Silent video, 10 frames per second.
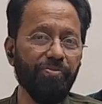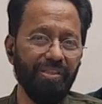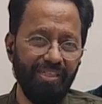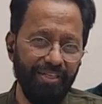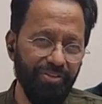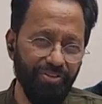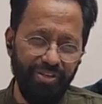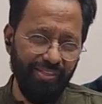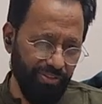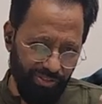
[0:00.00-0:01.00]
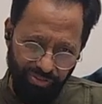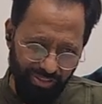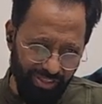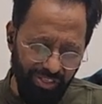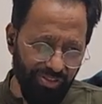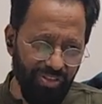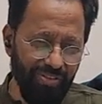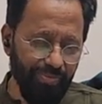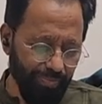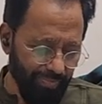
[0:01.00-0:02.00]
for the country, etc., etc.
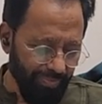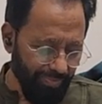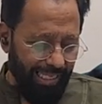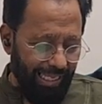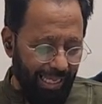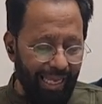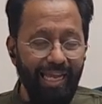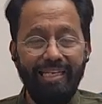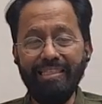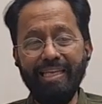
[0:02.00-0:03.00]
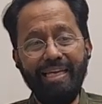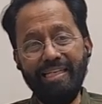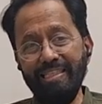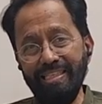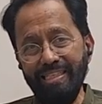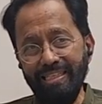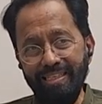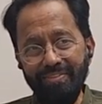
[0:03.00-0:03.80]
And then